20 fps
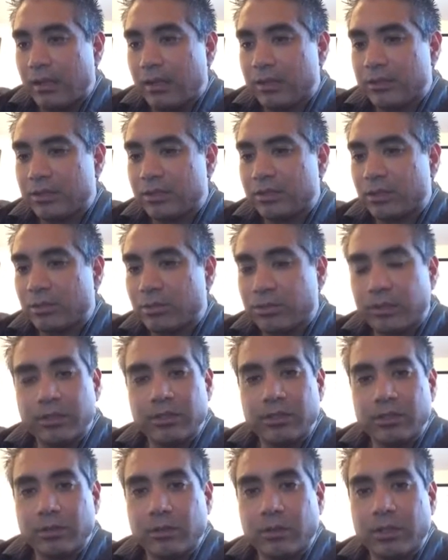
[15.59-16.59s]
This is a
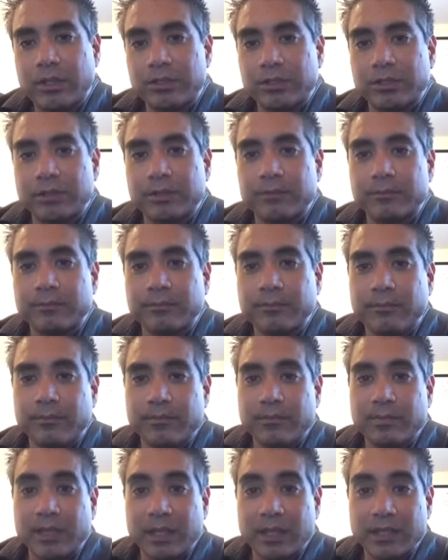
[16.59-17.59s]
really good question.
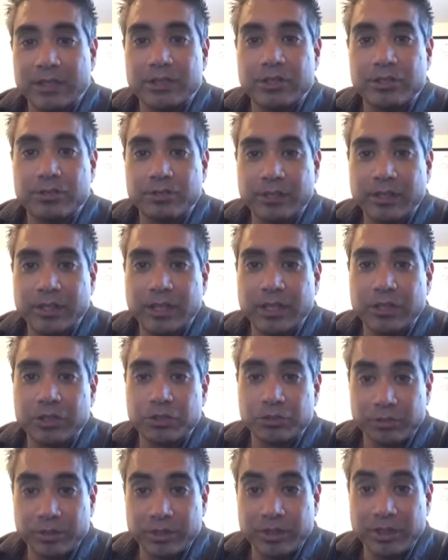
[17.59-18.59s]
Is string
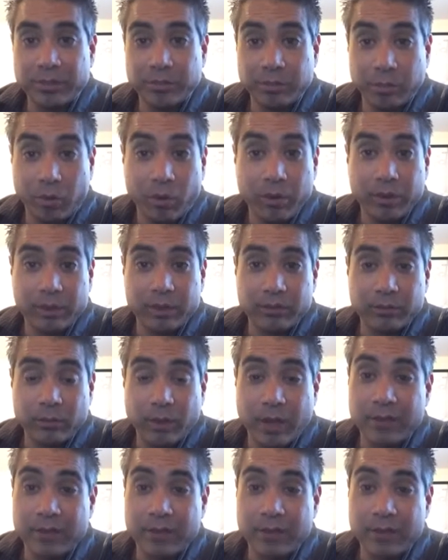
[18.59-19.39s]
gauge really important?